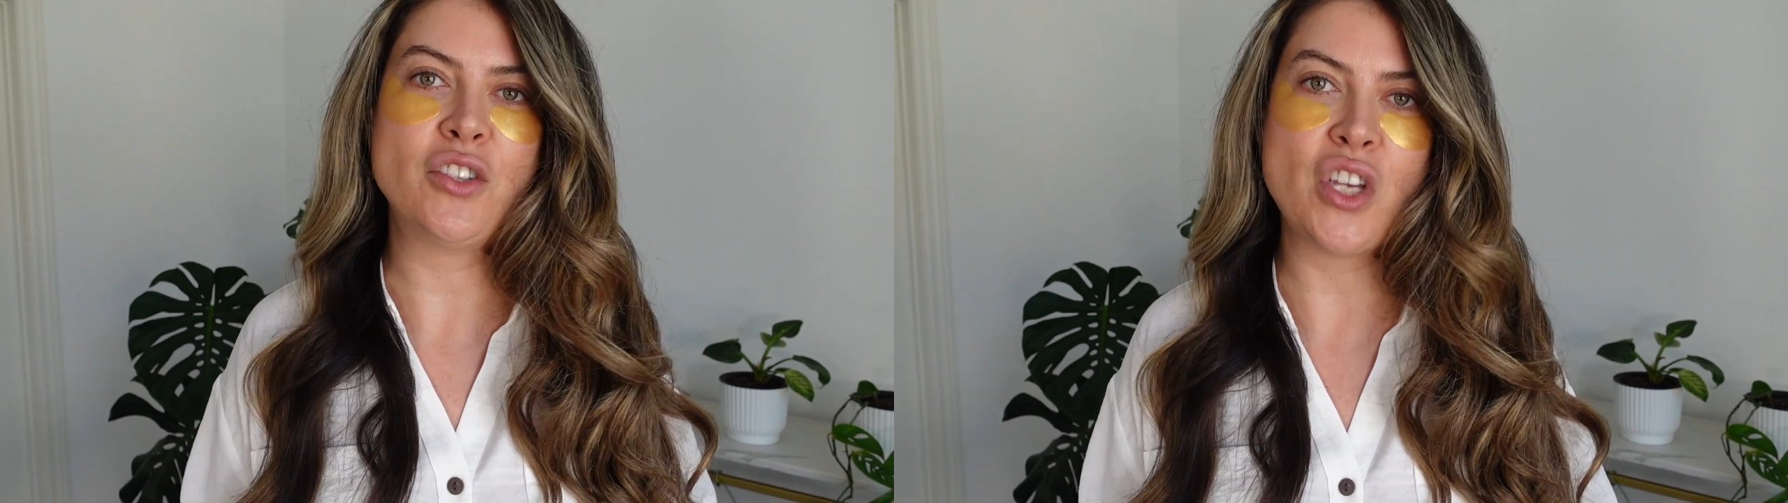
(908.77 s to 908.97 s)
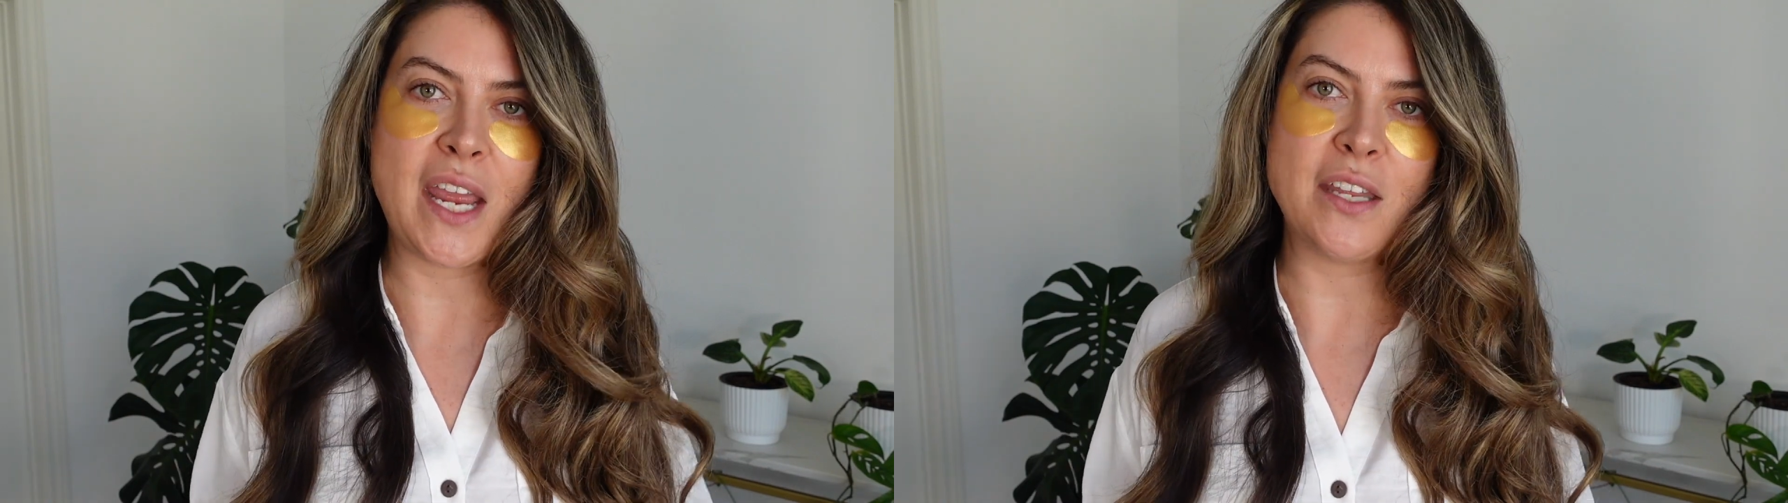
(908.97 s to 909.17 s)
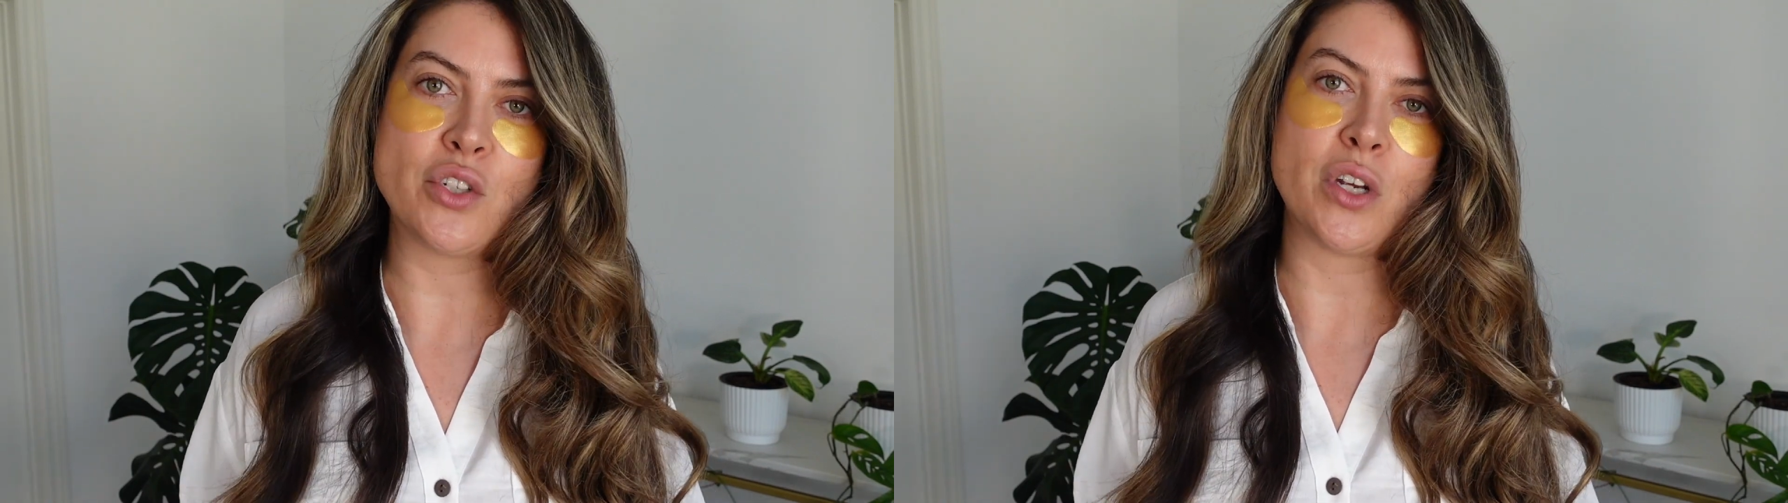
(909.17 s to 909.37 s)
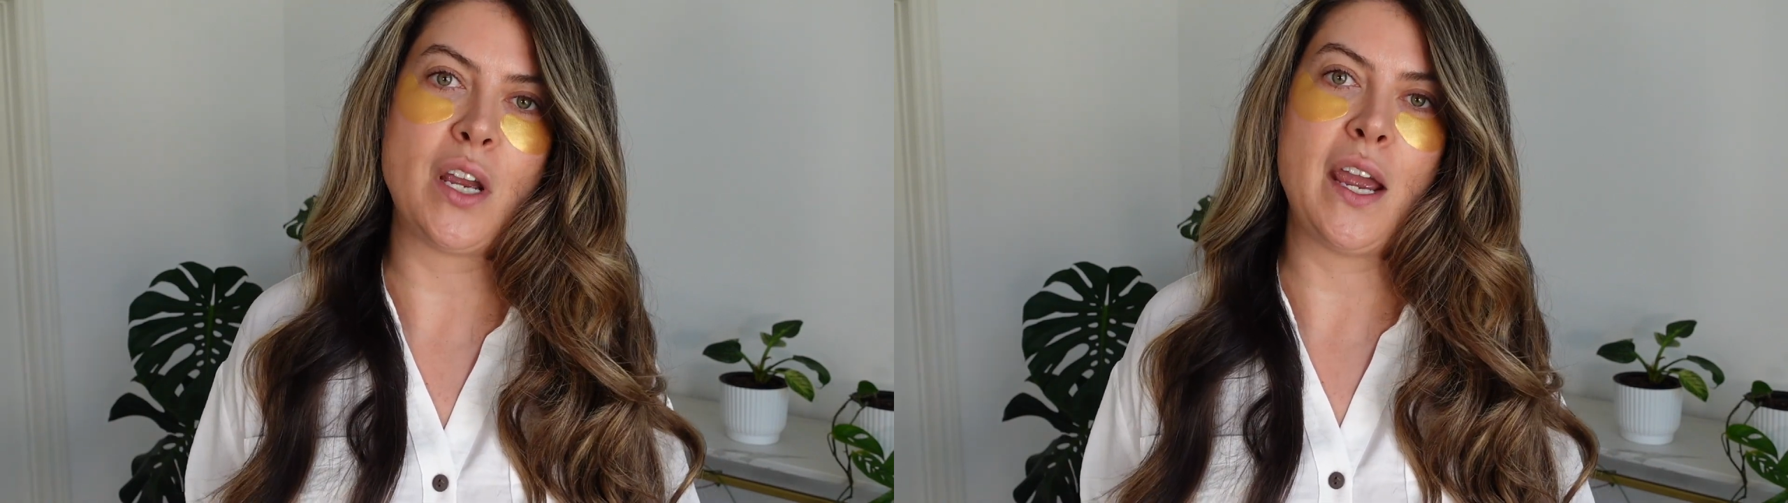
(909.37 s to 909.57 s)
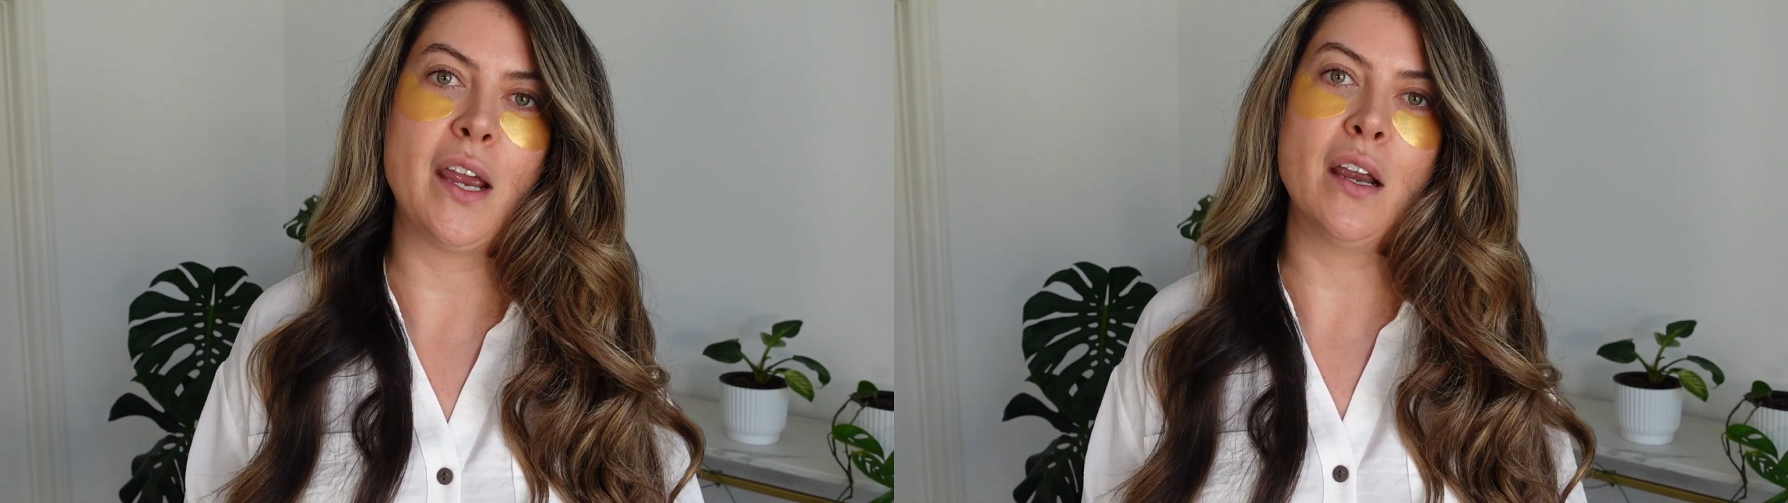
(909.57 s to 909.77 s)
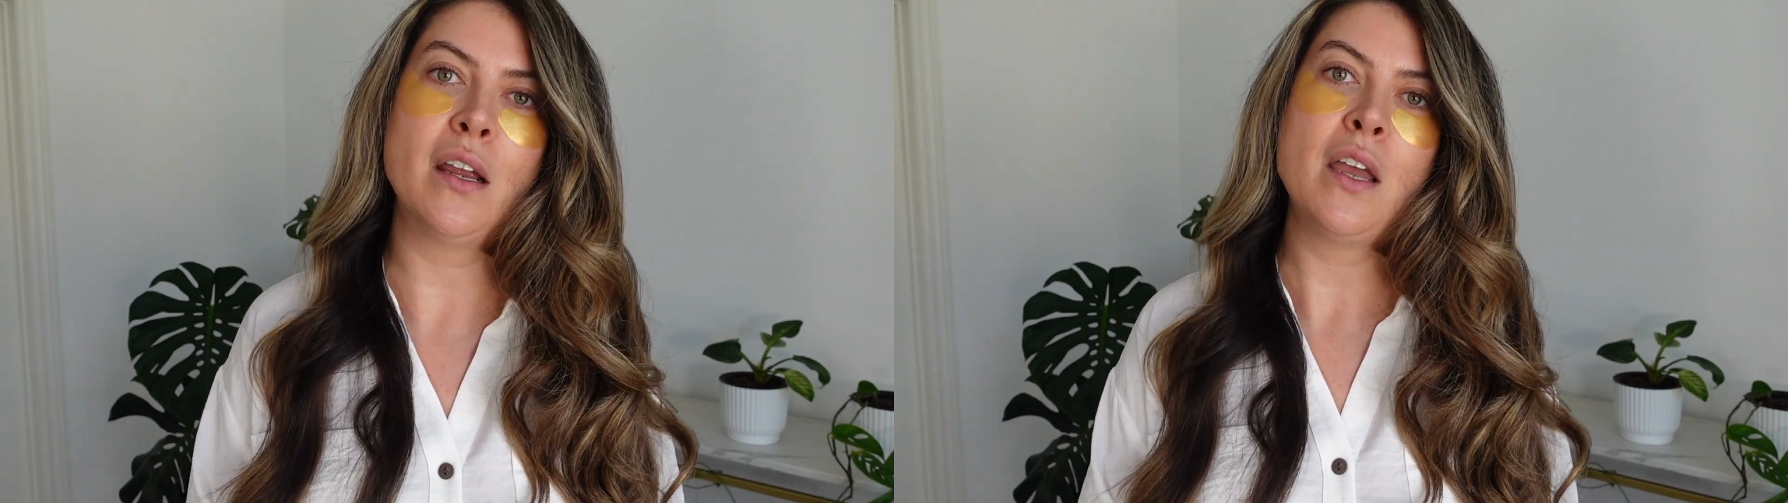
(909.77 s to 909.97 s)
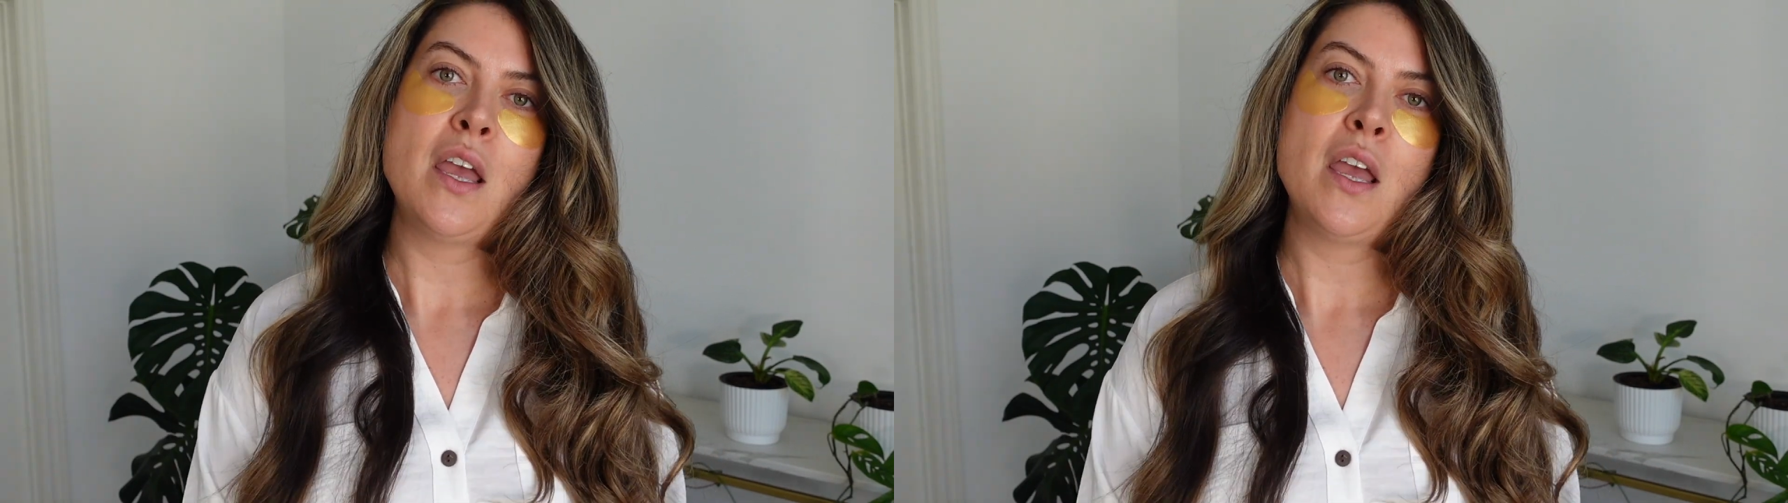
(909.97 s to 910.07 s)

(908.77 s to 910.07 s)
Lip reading: change your hair.